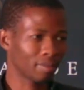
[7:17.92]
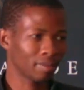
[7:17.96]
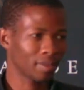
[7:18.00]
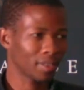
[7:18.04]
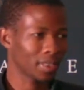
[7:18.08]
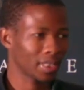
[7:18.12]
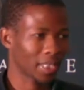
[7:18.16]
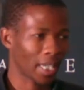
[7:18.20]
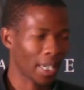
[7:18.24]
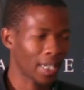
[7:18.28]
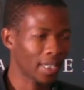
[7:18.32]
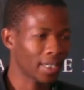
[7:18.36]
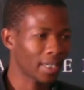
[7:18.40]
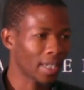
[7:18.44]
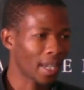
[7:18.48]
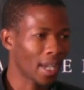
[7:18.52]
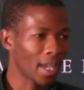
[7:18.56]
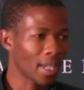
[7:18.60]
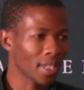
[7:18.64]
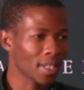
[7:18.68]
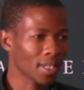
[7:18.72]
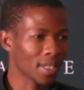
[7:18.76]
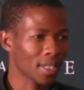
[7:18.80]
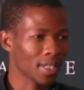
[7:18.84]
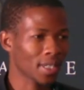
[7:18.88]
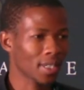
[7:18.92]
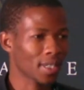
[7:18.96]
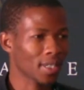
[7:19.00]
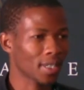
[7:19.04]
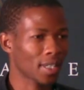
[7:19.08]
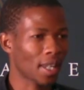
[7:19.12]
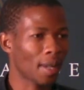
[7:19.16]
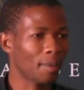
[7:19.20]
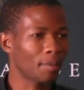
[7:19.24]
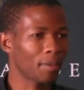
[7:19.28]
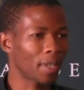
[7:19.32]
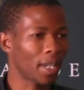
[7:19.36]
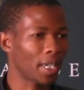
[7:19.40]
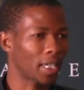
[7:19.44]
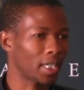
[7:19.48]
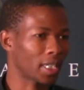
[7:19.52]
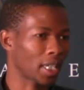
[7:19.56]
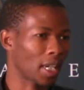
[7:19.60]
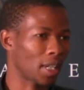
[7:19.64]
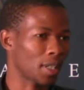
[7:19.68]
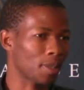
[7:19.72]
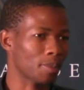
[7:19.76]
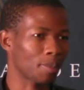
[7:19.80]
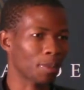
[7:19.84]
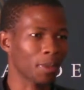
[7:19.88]
tenders, some that are
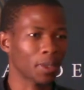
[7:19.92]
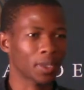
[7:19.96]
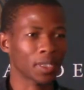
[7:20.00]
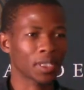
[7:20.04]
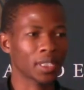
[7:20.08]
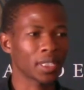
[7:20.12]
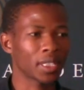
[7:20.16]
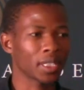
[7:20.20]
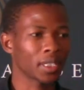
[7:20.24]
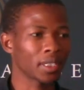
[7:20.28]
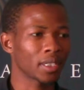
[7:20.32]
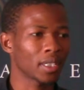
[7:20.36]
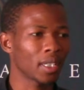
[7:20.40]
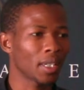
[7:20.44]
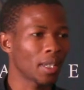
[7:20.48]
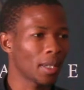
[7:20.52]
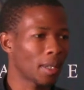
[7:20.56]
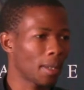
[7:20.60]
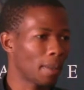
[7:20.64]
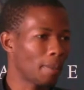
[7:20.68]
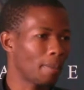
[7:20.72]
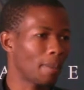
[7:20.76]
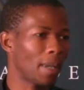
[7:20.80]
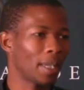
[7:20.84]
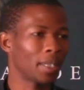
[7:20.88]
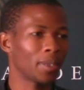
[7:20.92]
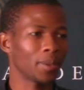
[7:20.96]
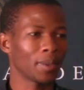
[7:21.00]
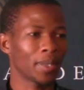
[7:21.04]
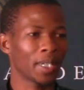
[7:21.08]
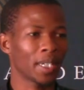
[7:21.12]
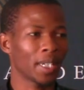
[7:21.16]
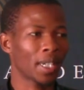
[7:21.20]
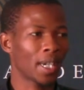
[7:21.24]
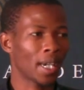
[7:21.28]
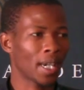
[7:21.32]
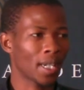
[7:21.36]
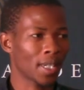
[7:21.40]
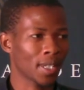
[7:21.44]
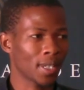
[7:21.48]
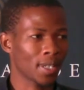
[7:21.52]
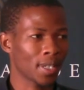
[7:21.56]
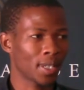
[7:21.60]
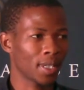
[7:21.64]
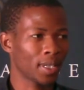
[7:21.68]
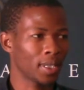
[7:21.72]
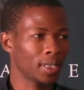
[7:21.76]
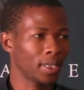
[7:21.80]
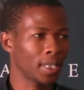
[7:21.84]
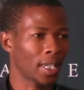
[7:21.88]
transporting mine
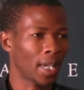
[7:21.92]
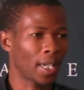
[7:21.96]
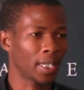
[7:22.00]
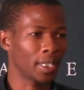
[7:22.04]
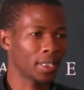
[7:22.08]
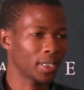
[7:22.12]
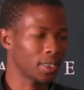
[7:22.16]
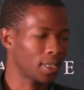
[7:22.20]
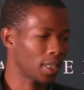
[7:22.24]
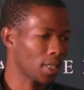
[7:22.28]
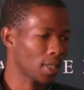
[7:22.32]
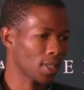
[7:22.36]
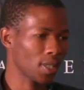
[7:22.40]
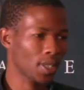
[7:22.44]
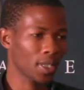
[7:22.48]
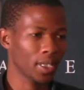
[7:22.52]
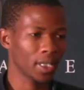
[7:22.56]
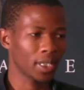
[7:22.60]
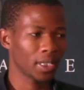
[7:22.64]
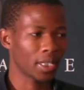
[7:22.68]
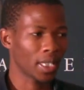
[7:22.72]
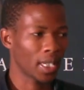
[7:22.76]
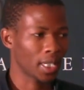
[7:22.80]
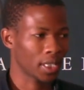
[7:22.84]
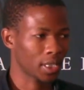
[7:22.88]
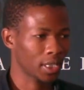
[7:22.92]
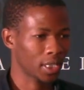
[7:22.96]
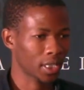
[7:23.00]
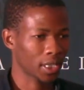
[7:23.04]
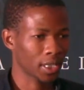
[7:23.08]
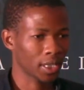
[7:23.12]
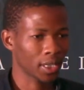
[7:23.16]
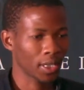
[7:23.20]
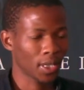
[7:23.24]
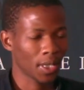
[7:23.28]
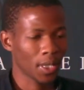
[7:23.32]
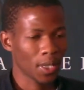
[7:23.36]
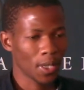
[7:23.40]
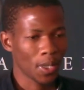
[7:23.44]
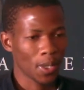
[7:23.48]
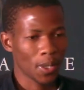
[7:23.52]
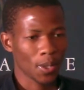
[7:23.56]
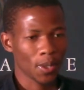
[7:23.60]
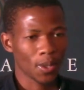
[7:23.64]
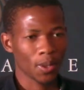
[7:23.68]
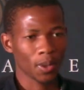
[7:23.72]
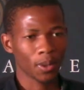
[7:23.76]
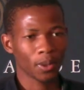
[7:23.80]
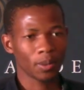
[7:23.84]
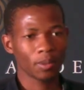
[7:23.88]
workers, they are in taxi industry.
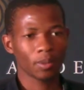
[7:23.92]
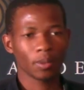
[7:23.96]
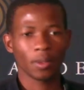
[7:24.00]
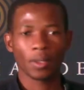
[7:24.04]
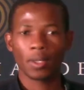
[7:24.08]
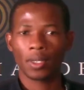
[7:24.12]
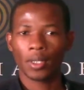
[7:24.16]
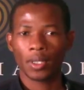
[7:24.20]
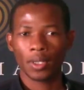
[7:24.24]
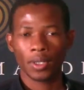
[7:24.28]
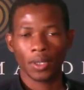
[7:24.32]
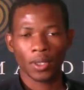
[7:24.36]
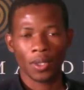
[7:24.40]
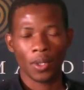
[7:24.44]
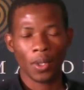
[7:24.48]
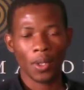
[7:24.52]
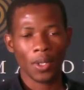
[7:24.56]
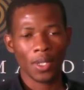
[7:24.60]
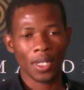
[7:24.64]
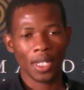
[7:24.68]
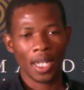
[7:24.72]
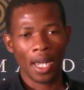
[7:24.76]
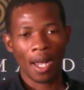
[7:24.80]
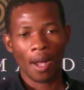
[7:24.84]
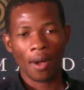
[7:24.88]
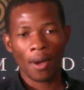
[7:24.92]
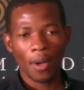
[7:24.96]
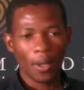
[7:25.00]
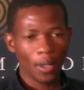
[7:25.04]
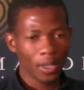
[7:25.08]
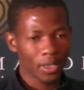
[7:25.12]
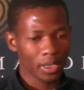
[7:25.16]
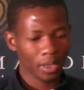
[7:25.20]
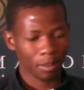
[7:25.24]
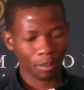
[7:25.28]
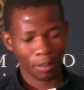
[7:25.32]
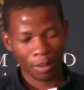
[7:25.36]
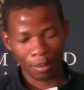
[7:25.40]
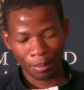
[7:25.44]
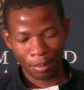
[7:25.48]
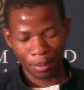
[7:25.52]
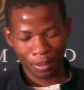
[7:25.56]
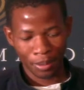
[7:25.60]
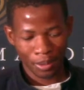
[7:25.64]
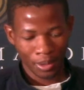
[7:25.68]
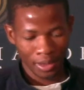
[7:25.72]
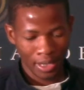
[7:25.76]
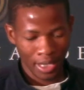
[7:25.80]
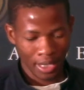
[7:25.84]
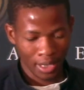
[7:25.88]
So those are all the people
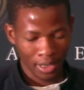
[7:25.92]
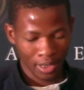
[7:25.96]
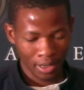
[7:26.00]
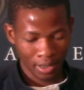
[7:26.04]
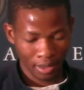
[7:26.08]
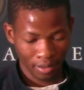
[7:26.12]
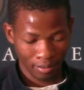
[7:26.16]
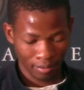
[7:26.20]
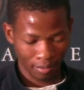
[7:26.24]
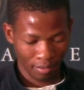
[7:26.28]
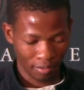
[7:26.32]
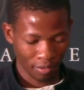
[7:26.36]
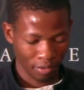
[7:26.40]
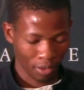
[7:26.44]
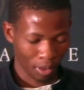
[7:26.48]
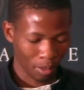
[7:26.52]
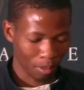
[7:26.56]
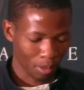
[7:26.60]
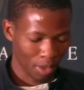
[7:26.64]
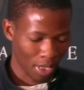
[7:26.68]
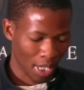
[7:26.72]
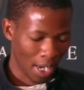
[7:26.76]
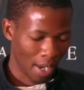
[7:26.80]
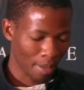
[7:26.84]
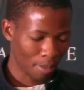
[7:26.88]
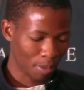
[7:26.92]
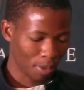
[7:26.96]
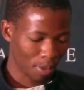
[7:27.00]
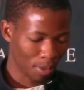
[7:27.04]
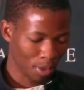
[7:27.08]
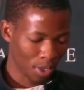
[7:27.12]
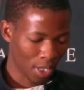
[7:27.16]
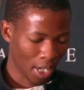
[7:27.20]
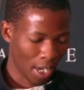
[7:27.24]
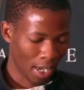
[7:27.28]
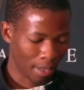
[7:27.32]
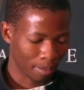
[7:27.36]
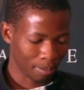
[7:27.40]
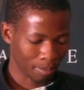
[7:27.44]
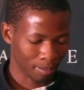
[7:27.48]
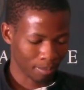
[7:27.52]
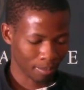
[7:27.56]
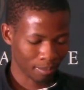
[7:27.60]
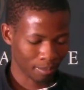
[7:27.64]
that from time to time